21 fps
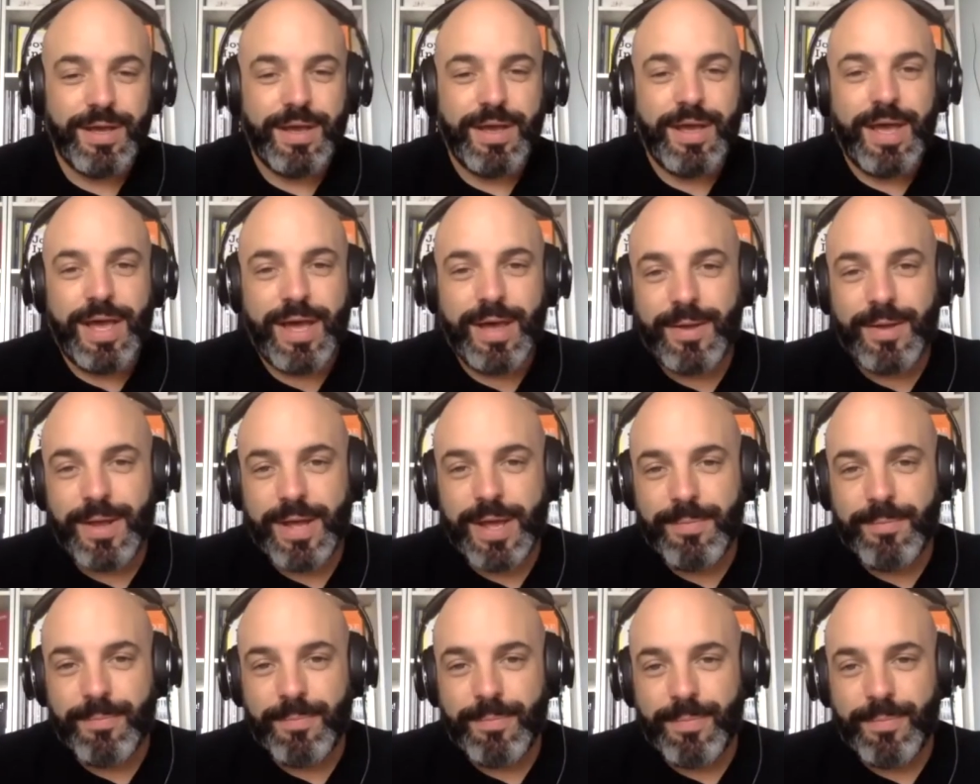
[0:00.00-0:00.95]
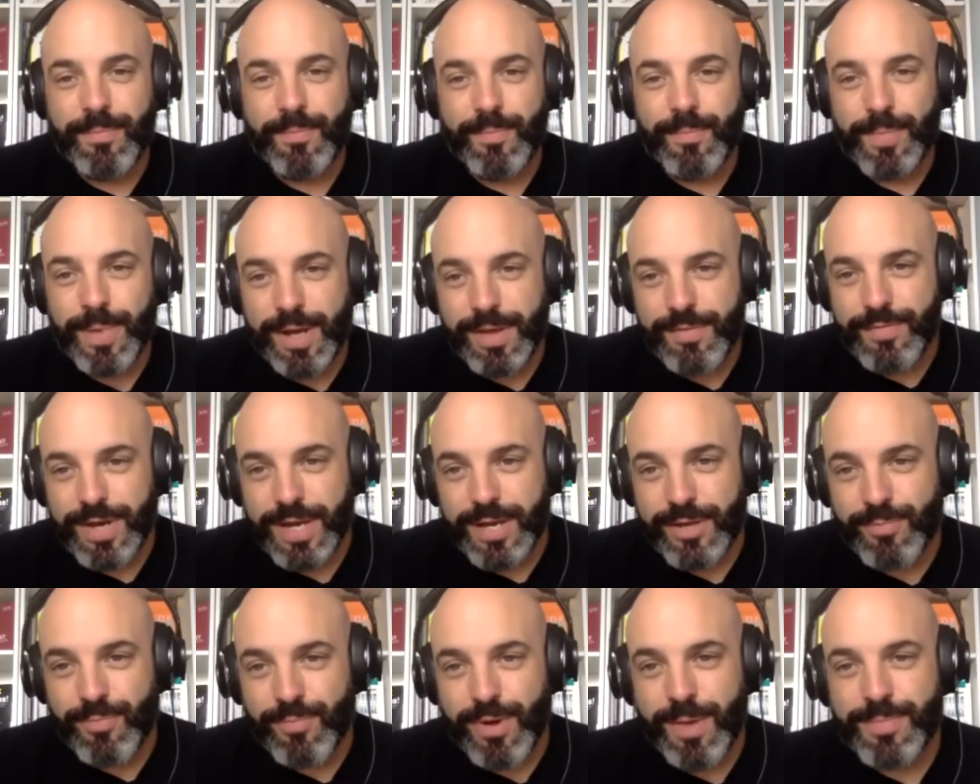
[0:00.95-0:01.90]
And my
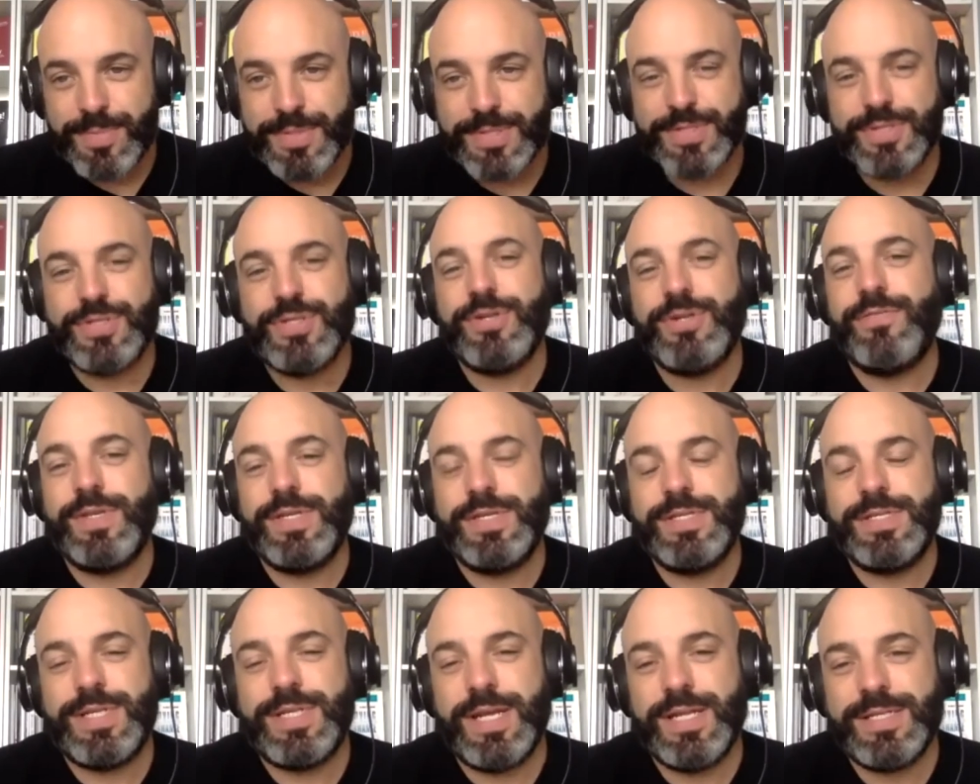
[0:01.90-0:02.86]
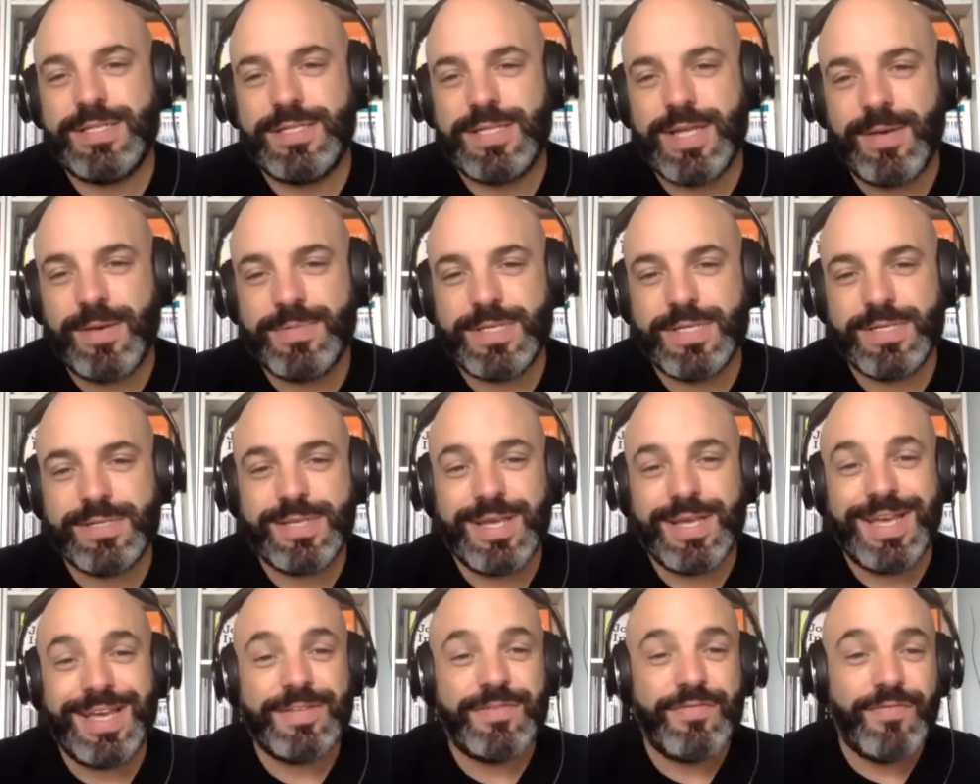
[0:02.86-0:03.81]
value proposition of these 10 steps is
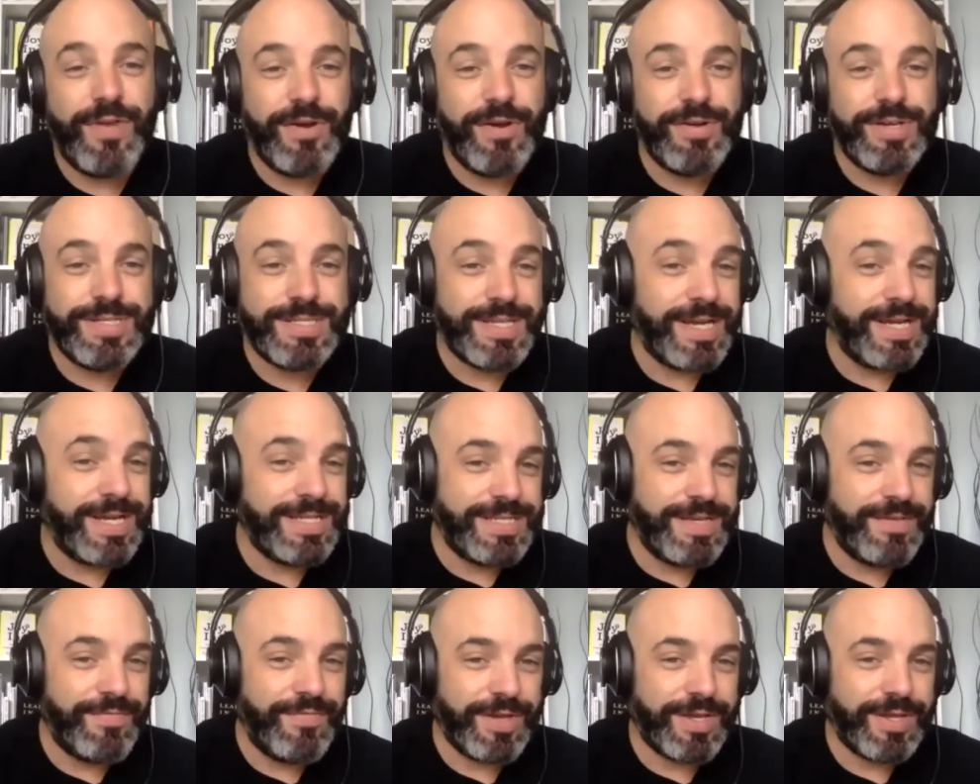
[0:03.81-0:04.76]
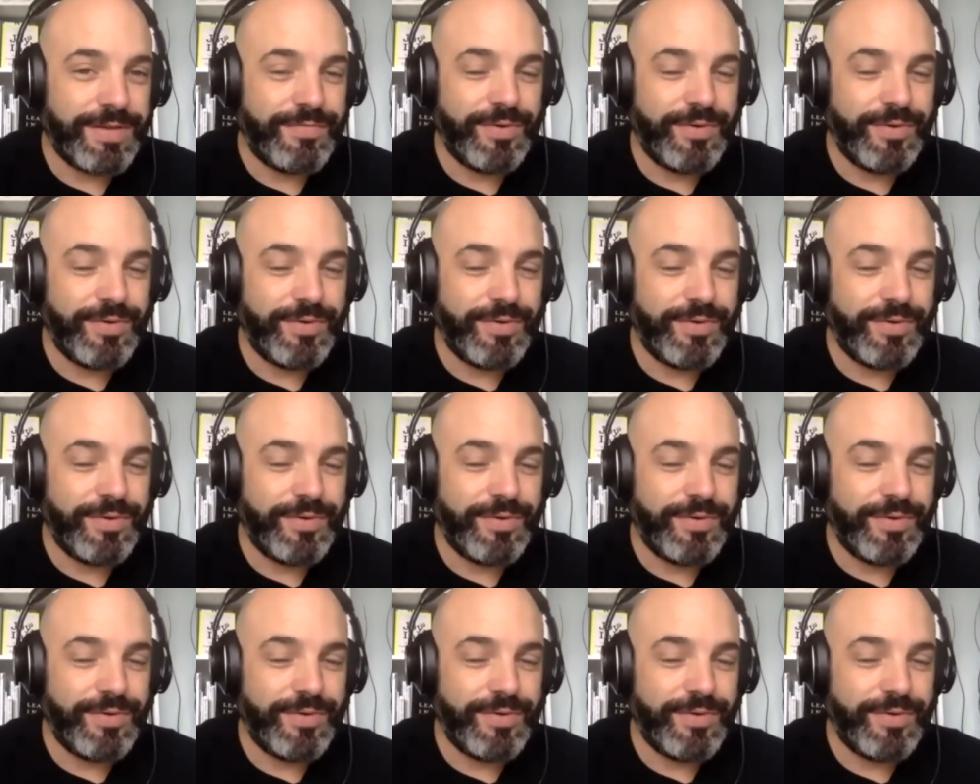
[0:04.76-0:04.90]
it's very scientific,